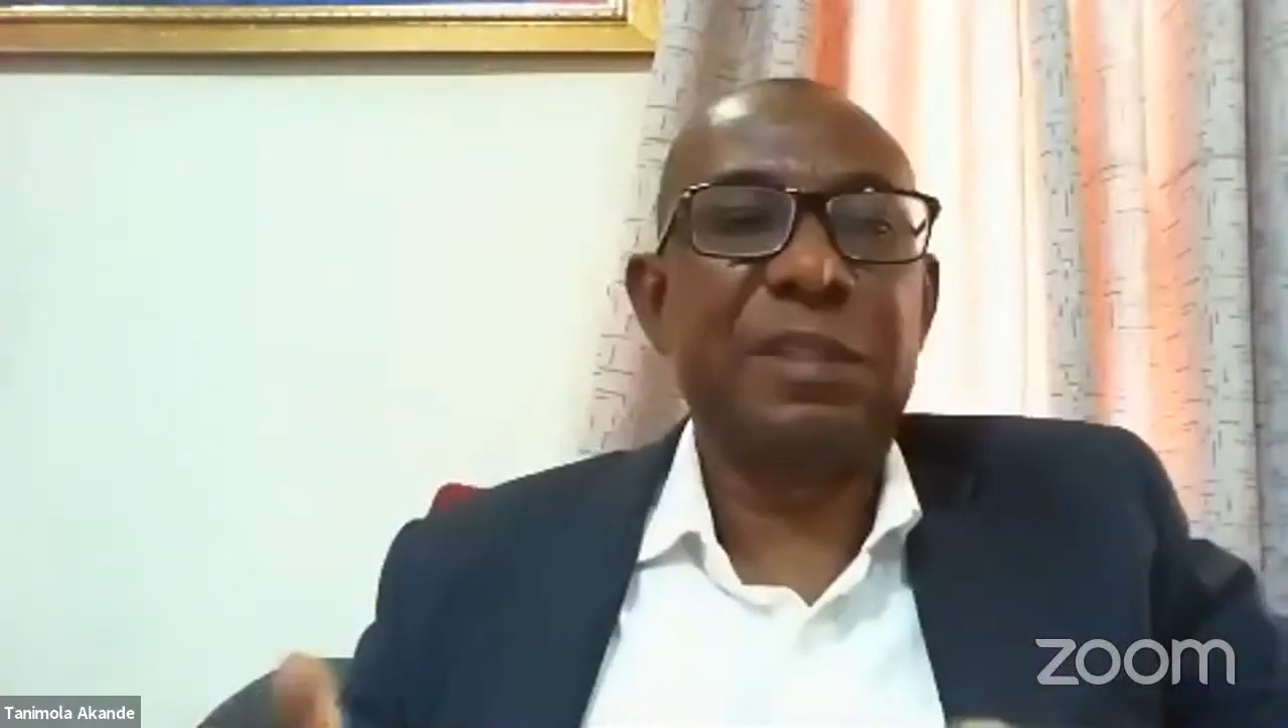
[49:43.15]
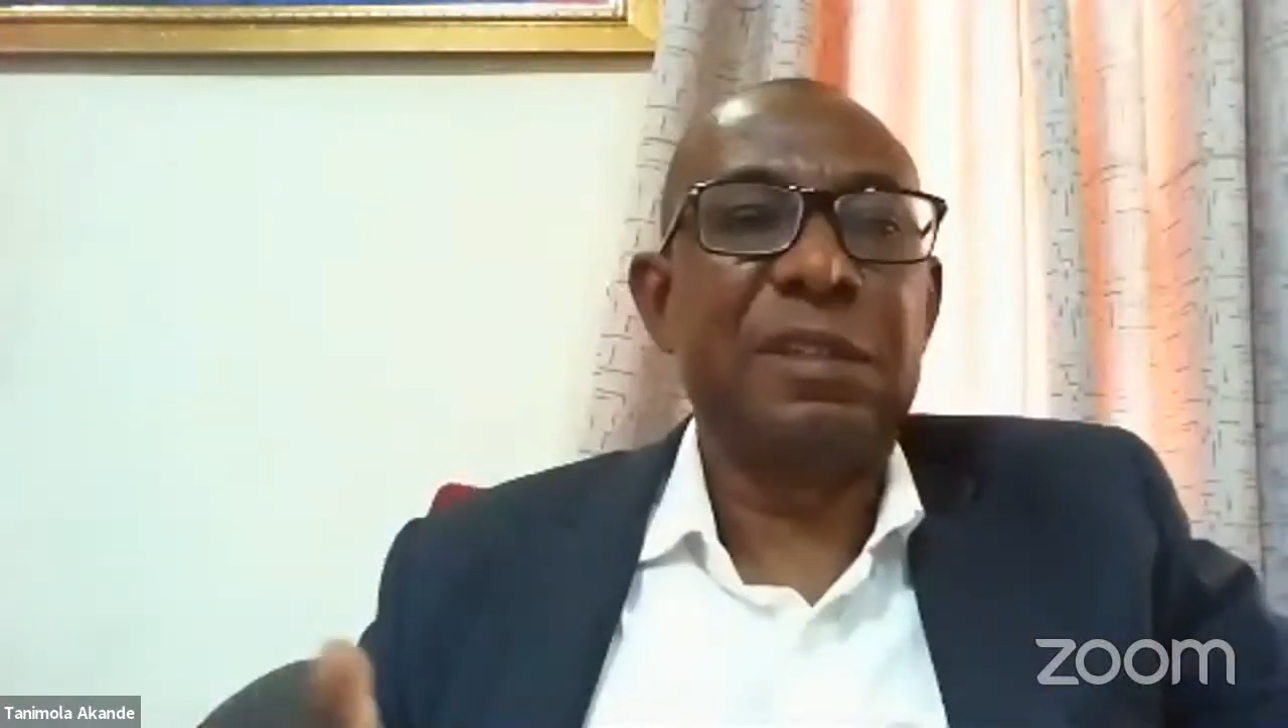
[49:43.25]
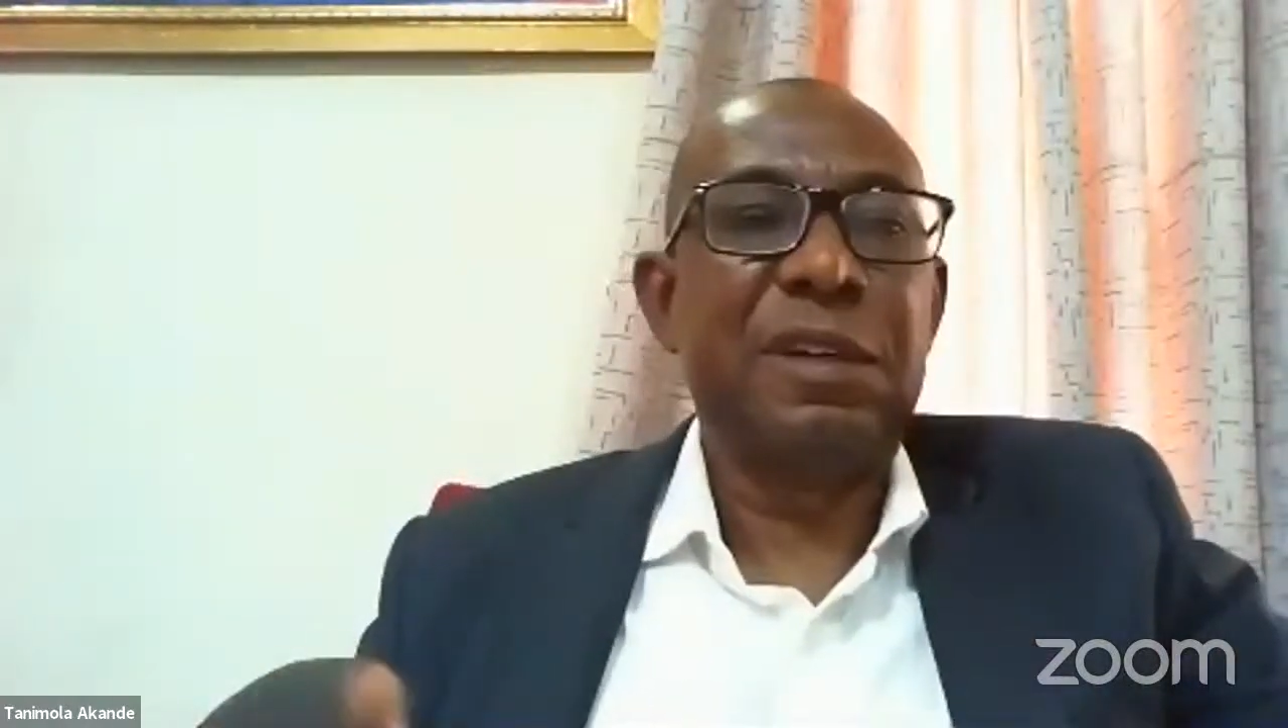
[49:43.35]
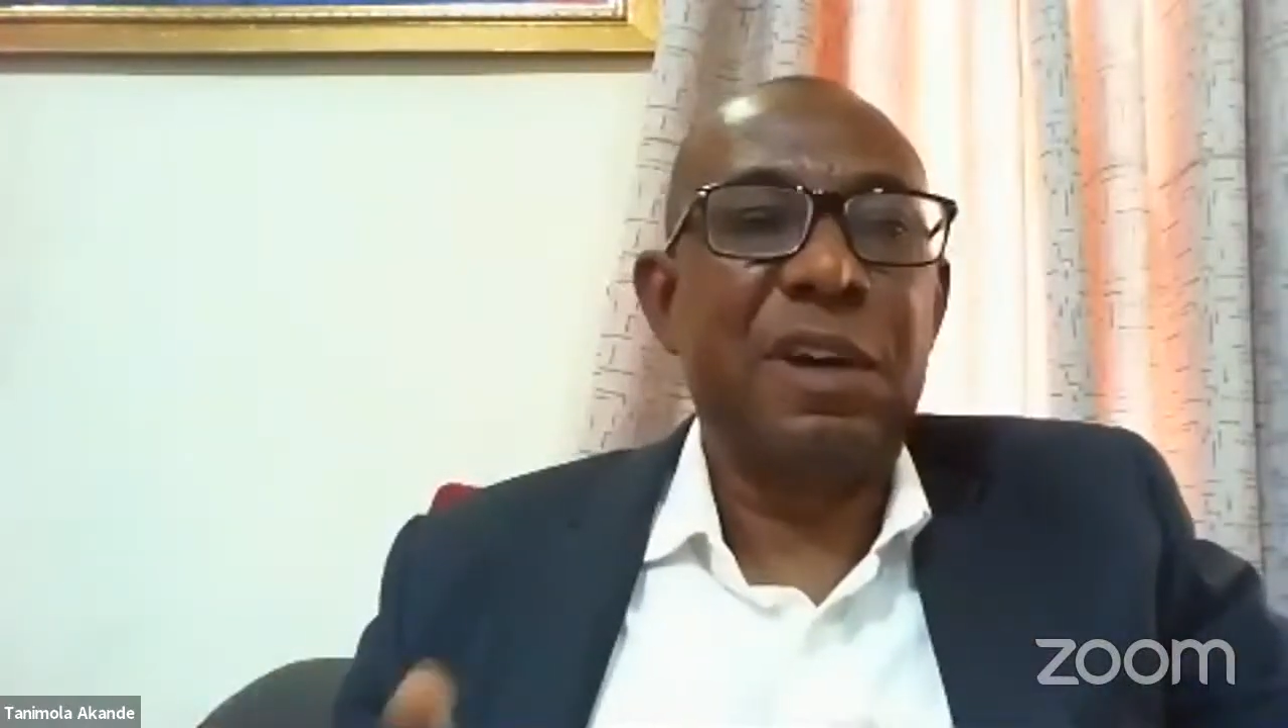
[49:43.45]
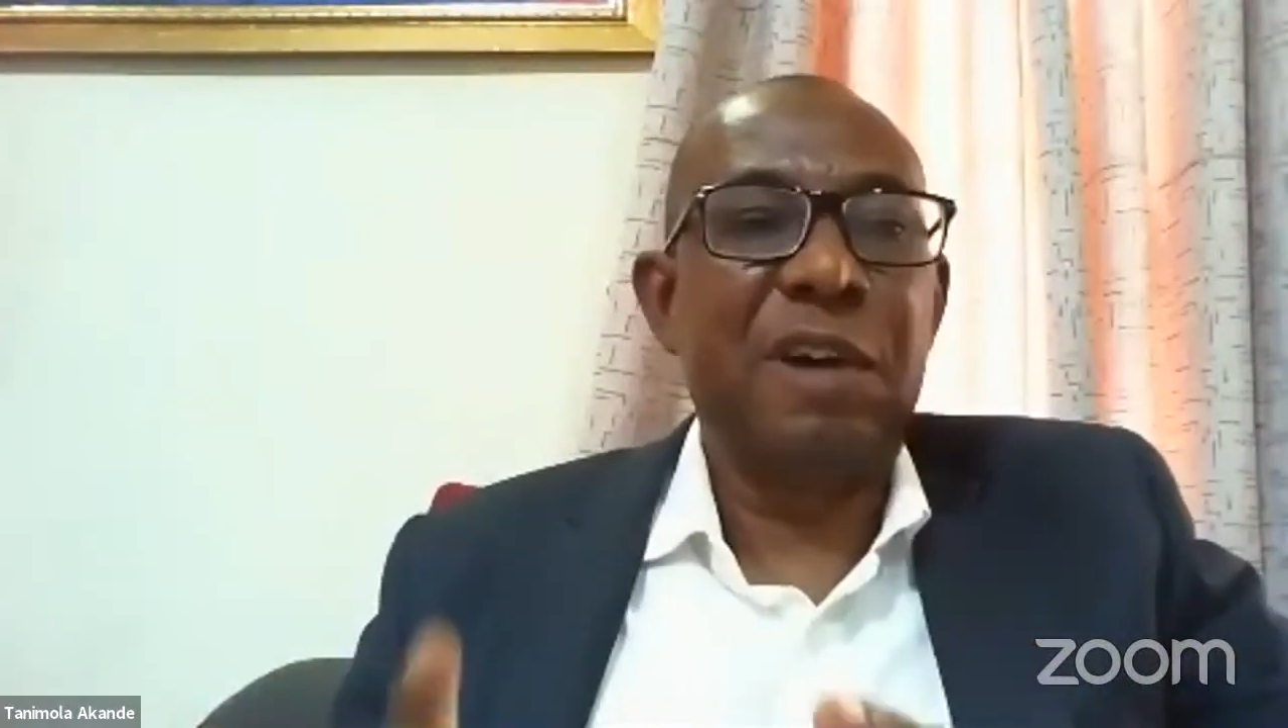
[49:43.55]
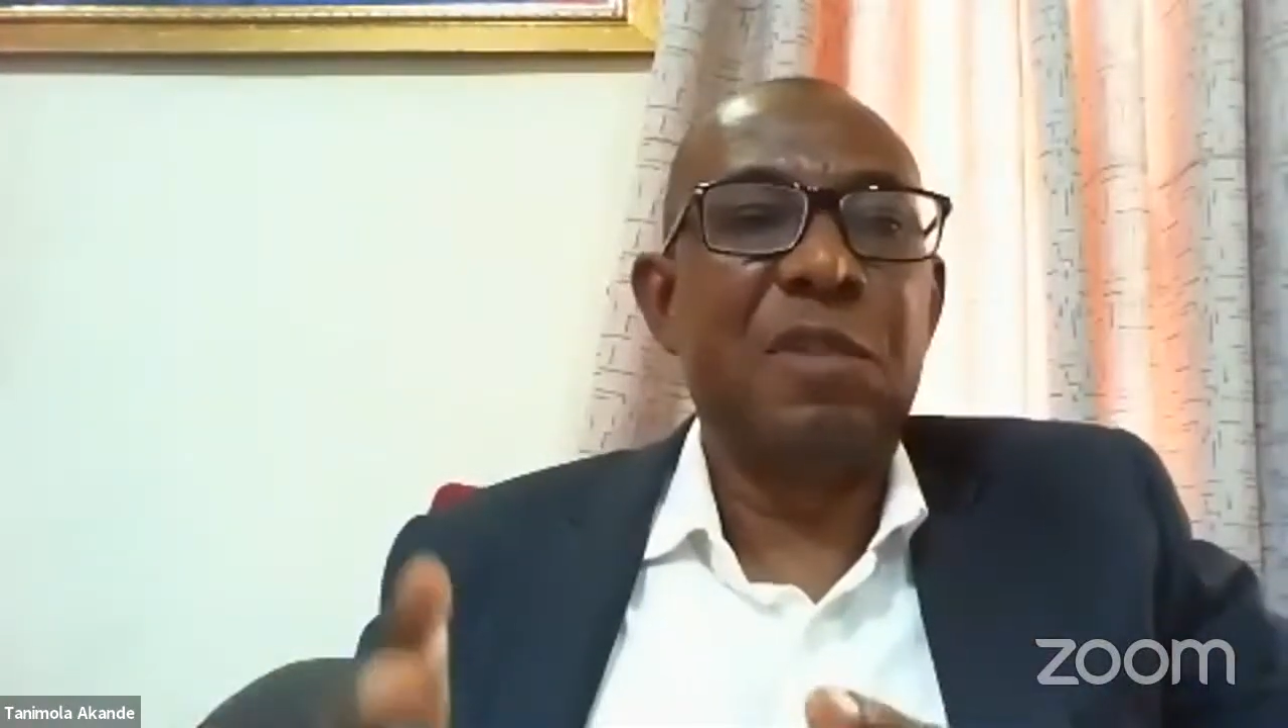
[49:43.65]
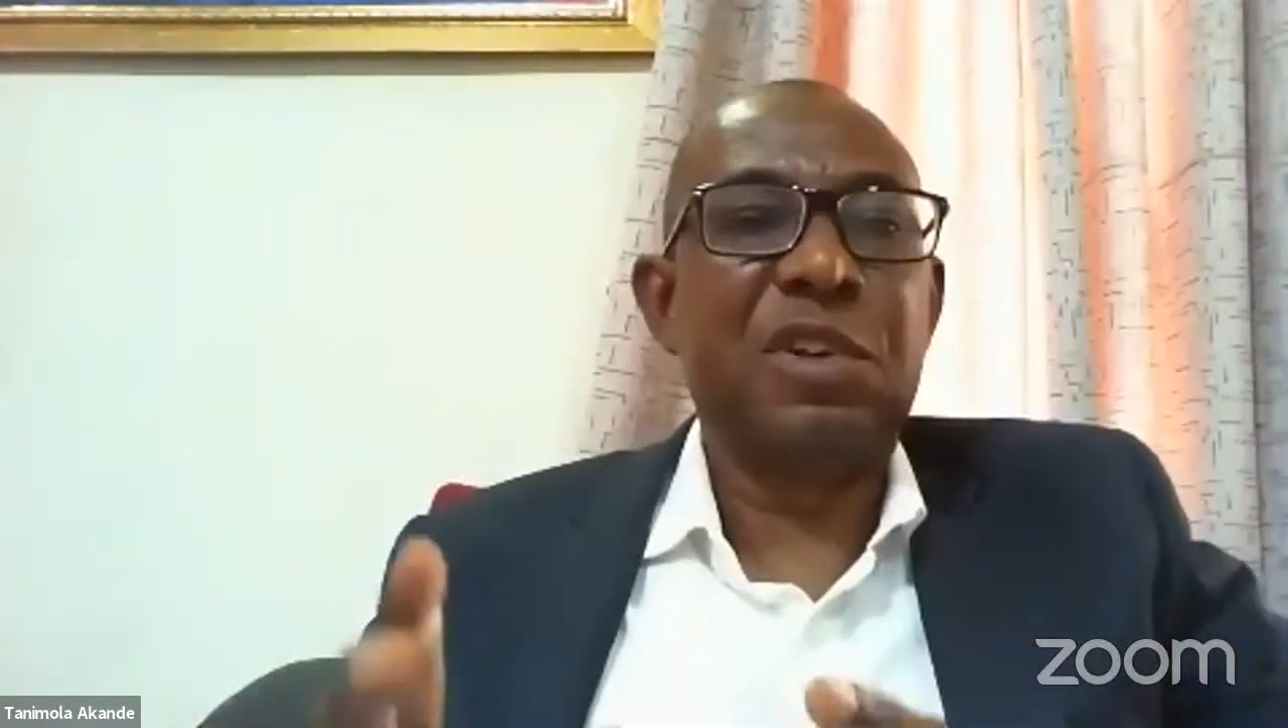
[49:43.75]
almost